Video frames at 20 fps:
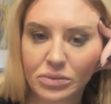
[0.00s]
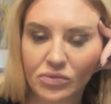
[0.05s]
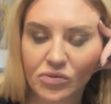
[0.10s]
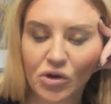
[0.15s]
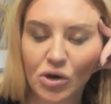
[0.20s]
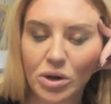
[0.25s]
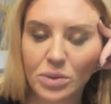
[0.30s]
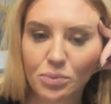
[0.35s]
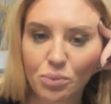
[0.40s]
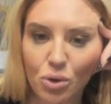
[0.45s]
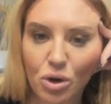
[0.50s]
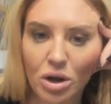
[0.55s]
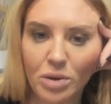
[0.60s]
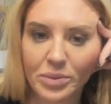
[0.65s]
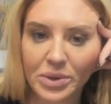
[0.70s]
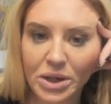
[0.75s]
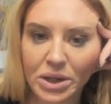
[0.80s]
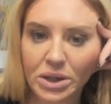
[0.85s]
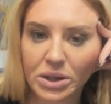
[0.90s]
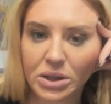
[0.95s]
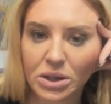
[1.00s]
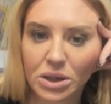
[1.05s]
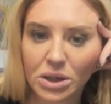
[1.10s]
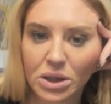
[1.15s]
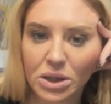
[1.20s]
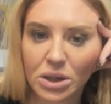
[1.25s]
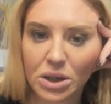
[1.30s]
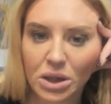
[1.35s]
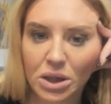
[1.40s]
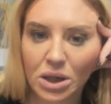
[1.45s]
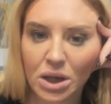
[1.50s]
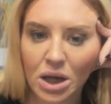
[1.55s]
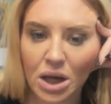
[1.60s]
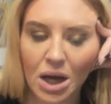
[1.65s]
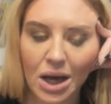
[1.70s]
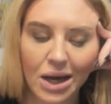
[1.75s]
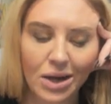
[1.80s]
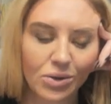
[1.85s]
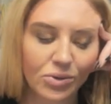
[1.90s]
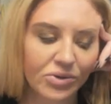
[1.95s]
Very prominent.
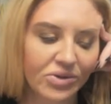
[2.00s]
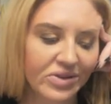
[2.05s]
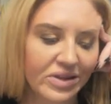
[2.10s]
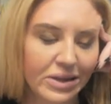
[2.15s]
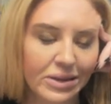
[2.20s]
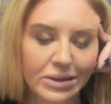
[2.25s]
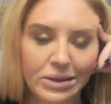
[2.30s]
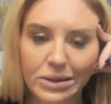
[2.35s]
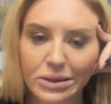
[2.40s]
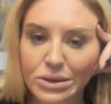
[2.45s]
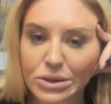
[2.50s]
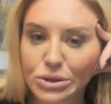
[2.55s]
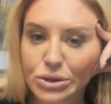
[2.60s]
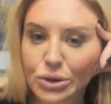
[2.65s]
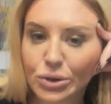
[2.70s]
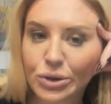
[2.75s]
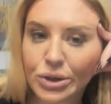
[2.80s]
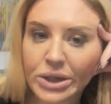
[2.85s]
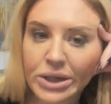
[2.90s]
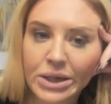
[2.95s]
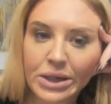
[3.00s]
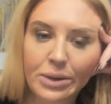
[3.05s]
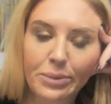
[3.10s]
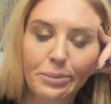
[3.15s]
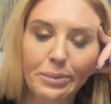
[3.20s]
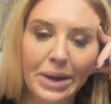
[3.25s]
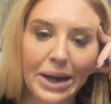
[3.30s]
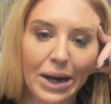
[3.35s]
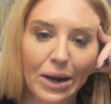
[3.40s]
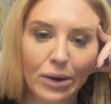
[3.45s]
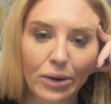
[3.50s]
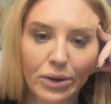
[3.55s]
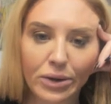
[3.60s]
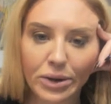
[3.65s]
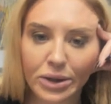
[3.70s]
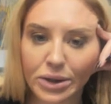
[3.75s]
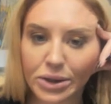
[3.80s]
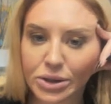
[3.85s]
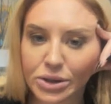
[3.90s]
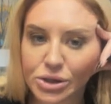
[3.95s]
I don't see that it's turning into
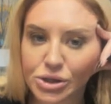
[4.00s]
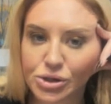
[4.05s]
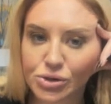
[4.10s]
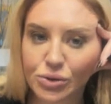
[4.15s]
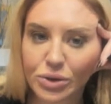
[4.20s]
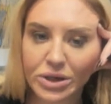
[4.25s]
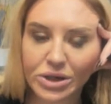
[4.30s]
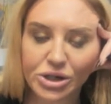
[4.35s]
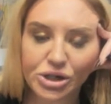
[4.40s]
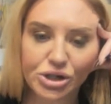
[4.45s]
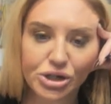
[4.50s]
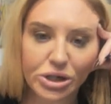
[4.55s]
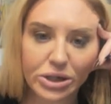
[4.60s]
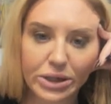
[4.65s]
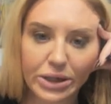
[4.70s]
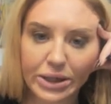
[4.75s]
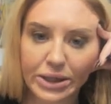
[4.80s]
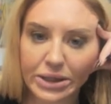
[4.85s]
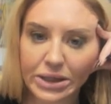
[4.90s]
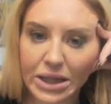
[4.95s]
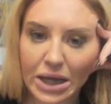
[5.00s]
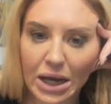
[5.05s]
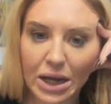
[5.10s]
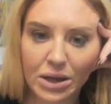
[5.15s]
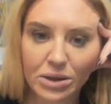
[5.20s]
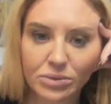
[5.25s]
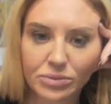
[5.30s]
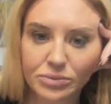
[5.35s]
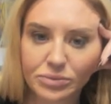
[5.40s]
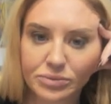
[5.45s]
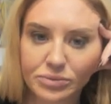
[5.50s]
marriage or any shit like that.